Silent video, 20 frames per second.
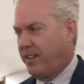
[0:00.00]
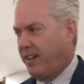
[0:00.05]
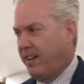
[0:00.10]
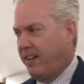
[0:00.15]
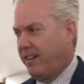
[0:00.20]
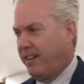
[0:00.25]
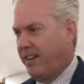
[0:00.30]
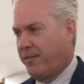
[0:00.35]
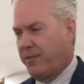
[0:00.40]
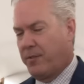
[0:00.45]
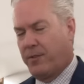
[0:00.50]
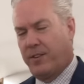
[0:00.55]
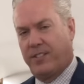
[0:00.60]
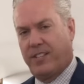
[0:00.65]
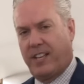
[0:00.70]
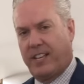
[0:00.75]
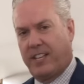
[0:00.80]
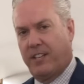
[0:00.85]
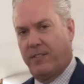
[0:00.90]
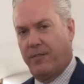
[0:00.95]
uh, a
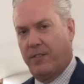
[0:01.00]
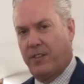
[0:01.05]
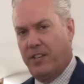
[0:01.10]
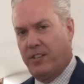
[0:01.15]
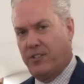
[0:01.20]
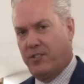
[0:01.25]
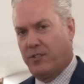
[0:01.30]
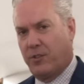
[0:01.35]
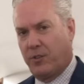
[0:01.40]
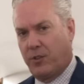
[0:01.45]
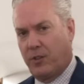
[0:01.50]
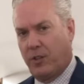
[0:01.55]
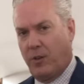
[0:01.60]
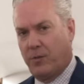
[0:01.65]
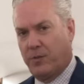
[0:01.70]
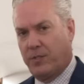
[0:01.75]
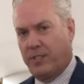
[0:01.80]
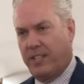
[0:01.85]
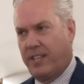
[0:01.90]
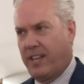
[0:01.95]
thirty-second of an inch, they're
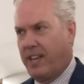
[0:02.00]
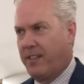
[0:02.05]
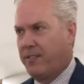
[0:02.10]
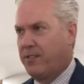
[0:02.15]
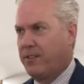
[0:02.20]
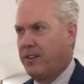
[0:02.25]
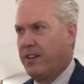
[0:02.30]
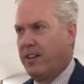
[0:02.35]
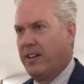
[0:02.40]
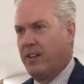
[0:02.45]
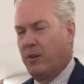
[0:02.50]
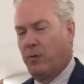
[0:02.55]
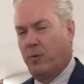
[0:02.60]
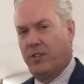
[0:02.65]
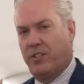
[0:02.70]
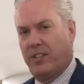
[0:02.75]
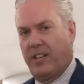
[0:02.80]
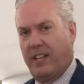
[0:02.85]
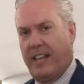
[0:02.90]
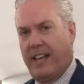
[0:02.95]
close together,
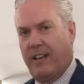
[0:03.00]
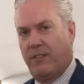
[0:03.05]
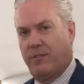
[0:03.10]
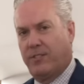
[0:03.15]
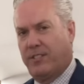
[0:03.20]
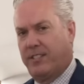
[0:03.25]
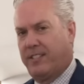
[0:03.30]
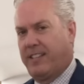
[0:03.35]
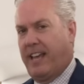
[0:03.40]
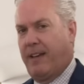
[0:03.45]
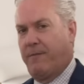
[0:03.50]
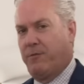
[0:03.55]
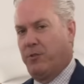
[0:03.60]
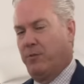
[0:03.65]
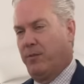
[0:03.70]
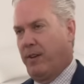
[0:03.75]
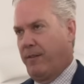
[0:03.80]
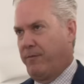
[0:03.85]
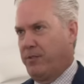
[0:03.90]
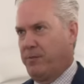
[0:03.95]
which allows it to have
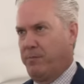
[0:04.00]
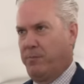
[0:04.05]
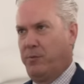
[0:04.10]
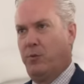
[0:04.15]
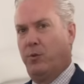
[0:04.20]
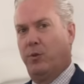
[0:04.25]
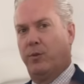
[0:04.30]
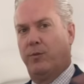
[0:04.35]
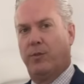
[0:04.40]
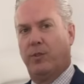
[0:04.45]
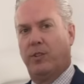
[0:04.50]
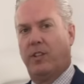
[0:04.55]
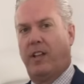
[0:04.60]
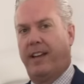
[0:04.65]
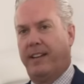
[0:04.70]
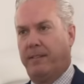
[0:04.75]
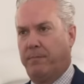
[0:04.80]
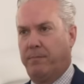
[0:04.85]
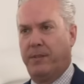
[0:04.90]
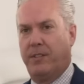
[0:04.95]
you have this beautiful
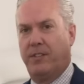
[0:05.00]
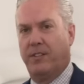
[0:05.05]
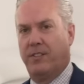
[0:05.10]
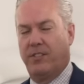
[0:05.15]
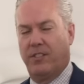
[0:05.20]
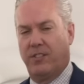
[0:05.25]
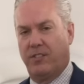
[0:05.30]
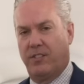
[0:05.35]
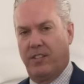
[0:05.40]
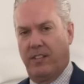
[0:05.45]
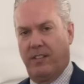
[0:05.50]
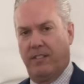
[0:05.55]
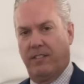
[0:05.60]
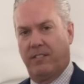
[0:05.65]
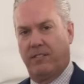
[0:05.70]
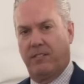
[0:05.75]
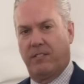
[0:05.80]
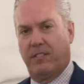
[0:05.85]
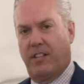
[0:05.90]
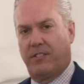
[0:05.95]
light because it, the
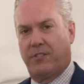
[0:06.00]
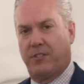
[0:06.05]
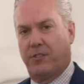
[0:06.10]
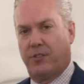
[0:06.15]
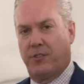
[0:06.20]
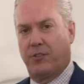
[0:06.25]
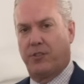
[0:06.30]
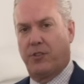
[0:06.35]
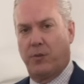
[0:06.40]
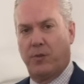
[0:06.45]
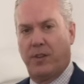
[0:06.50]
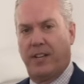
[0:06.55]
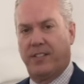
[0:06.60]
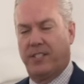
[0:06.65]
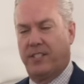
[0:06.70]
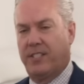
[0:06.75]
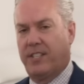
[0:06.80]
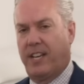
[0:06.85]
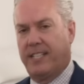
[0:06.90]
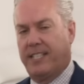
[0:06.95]
clusters are so
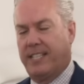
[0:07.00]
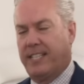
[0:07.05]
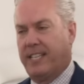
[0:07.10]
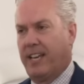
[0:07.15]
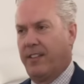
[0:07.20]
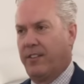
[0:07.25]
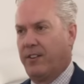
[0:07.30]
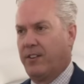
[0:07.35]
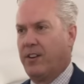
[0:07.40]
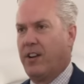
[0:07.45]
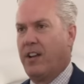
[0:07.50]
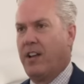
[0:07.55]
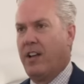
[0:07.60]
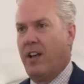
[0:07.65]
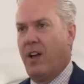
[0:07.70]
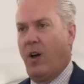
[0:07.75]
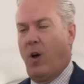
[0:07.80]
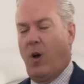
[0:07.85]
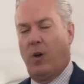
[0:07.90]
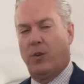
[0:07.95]
nice and tight together.
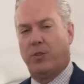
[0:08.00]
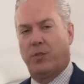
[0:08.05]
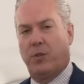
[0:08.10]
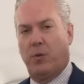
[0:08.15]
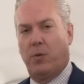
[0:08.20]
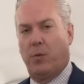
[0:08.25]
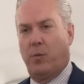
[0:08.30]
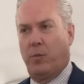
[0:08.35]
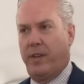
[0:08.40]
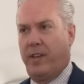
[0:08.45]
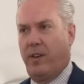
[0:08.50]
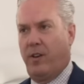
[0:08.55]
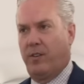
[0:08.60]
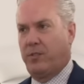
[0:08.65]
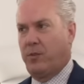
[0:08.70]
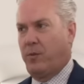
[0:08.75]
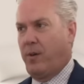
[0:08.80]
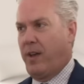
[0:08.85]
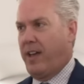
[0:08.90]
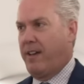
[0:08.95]
Also, we
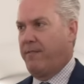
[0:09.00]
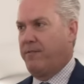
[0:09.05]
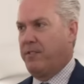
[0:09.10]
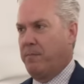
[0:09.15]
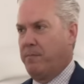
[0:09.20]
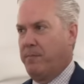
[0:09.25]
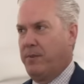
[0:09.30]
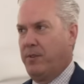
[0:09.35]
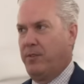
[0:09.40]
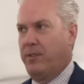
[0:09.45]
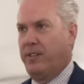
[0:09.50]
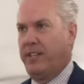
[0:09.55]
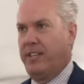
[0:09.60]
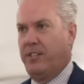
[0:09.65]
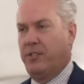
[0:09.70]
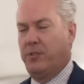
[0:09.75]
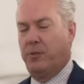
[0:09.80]
also have the ability